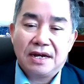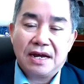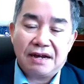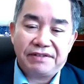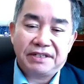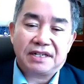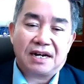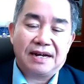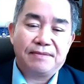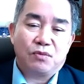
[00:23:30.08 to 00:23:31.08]
every
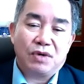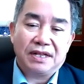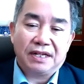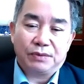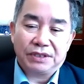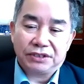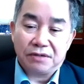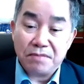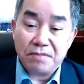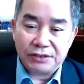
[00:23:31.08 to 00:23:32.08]
time when there was a
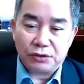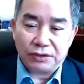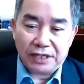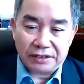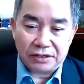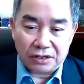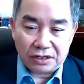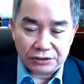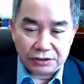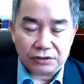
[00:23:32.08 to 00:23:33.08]
major
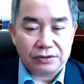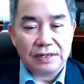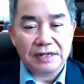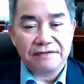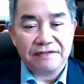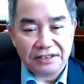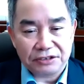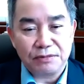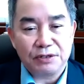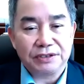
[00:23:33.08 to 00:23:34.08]
technological
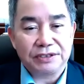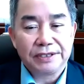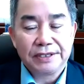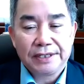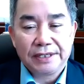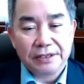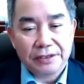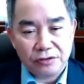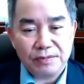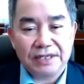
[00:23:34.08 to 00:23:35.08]
advancement in
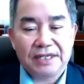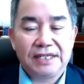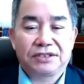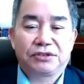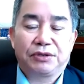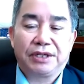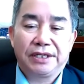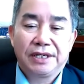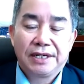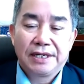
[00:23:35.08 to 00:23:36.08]
human
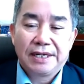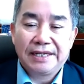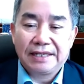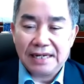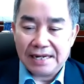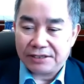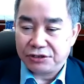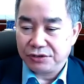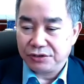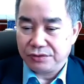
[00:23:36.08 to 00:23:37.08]
history, it led
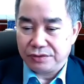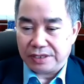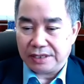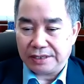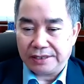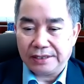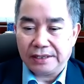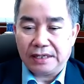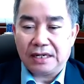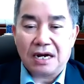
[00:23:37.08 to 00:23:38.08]
to a
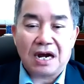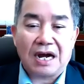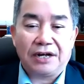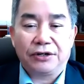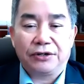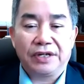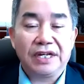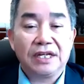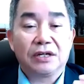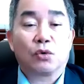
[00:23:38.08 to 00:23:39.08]
higher
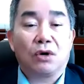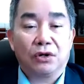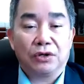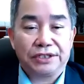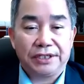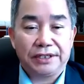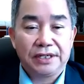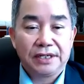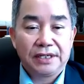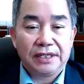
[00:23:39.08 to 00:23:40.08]
inequality
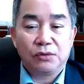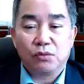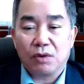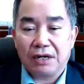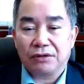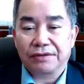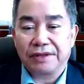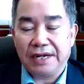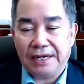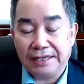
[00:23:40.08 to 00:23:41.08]
in wealth
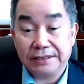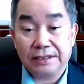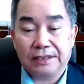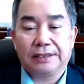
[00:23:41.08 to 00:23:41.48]
and